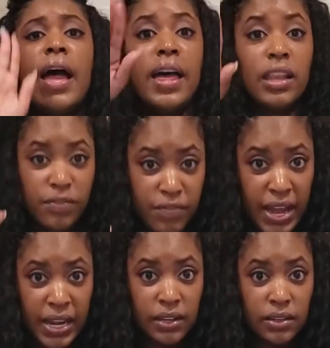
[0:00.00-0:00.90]

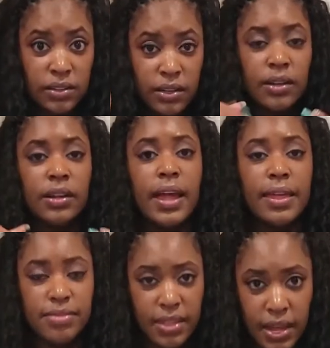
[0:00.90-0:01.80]
Elevate
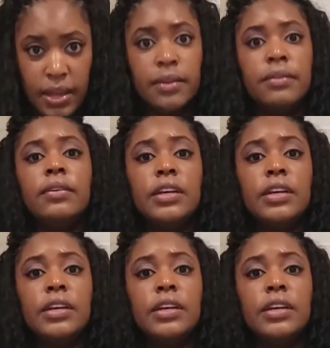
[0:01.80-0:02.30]
and then